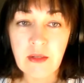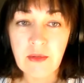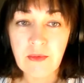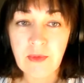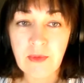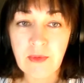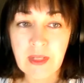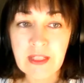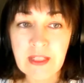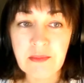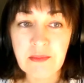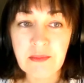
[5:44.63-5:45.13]

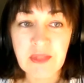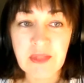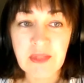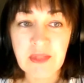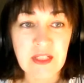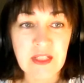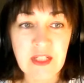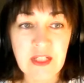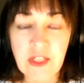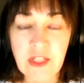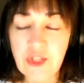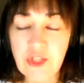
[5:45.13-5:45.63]
Right at
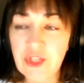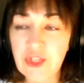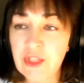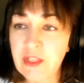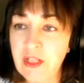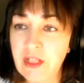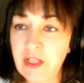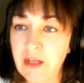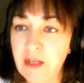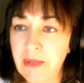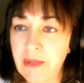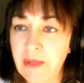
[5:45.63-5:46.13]

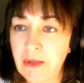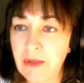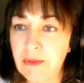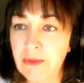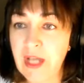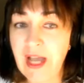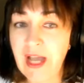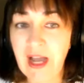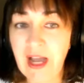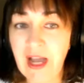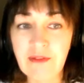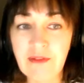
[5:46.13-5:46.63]
presentation, about
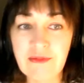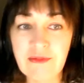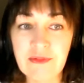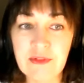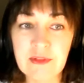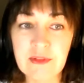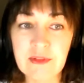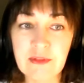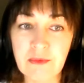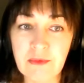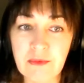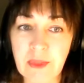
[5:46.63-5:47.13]
half
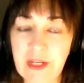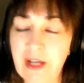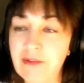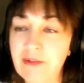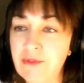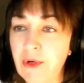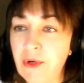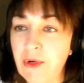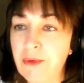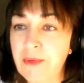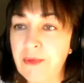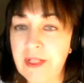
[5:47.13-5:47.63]
would have
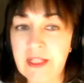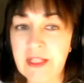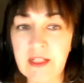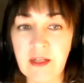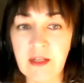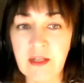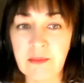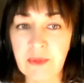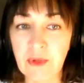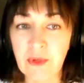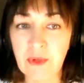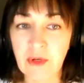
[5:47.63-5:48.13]
already
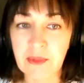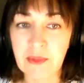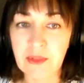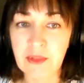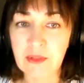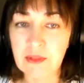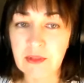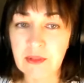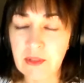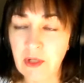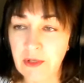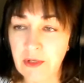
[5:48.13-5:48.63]

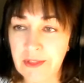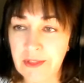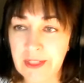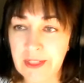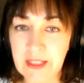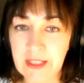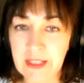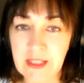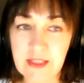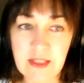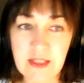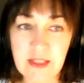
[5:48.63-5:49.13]
abnormal cardiac
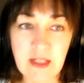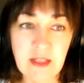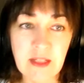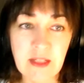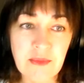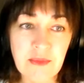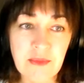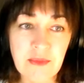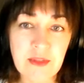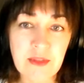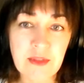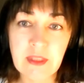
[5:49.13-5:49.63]

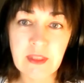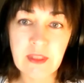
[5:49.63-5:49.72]
enzymes.